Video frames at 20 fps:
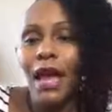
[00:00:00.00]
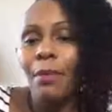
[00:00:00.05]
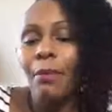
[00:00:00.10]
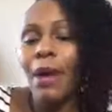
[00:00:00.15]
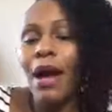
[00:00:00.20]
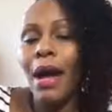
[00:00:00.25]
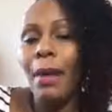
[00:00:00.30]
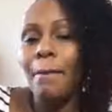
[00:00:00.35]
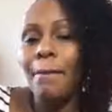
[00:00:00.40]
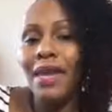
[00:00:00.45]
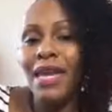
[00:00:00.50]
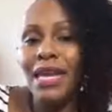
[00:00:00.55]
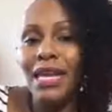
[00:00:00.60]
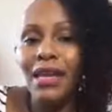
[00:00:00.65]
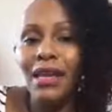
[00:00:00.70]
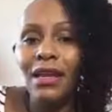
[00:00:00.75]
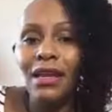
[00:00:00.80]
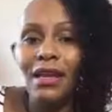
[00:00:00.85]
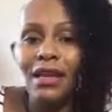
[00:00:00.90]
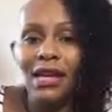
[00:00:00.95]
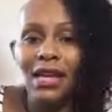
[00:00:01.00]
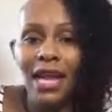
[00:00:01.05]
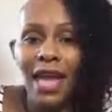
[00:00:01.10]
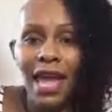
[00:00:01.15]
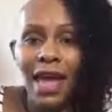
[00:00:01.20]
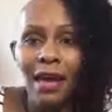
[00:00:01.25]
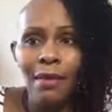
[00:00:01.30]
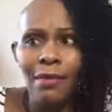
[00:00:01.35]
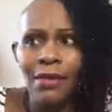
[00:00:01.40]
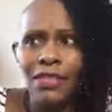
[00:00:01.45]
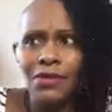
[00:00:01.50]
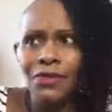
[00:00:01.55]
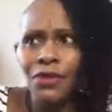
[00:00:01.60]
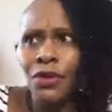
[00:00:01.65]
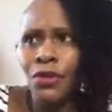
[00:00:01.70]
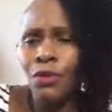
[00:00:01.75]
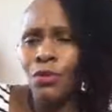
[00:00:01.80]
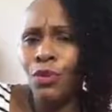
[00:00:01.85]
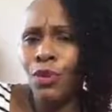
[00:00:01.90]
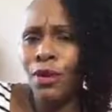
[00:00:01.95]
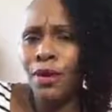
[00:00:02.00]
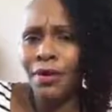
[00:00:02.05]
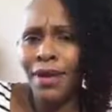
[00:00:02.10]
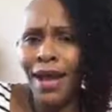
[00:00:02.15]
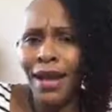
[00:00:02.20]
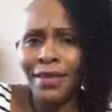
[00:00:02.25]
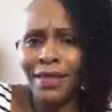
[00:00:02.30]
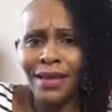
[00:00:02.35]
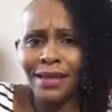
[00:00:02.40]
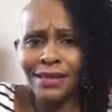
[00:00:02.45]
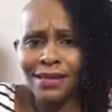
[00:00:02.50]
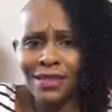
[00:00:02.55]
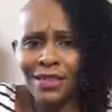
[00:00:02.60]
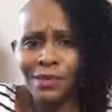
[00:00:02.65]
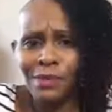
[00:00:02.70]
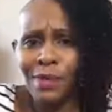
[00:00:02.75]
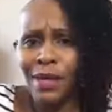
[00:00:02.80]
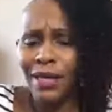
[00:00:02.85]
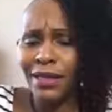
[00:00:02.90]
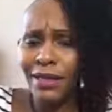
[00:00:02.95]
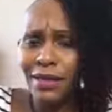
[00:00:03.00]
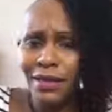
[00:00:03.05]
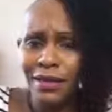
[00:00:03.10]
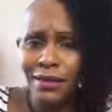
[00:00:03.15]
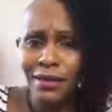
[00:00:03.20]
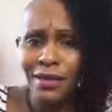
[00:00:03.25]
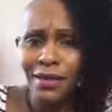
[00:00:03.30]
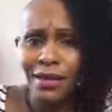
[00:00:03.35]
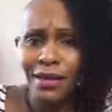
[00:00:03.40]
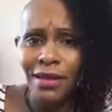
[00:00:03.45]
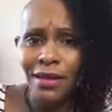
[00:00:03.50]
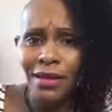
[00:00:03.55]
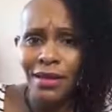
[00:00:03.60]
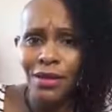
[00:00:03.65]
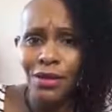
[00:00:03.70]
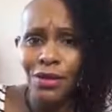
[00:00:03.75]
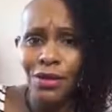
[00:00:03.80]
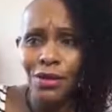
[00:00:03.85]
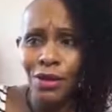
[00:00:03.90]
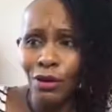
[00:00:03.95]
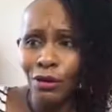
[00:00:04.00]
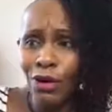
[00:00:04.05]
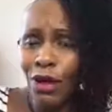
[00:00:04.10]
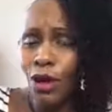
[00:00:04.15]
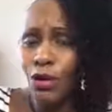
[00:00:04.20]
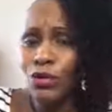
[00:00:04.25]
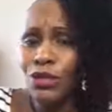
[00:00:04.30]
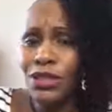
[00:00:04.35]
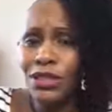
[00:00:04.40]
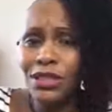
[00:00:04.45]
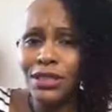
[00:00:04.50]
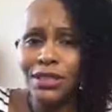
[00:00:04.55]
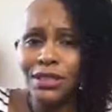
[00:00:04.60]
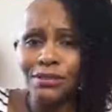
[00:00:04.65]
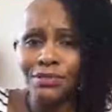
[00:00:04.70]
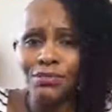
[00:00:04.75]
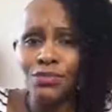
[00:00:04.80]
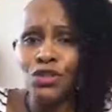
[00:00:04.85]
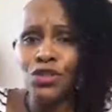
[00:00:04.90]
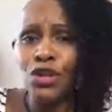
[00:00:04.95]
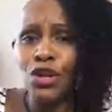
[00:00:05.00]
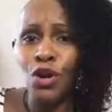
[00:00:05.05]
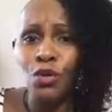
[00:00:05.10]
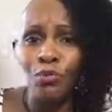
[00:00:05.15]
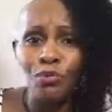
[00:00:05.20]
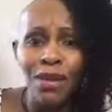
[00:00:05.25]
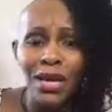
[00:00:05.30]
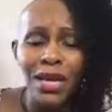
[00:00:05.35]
And by being in an atmosphere where like that's expected, you know, coaches, you know,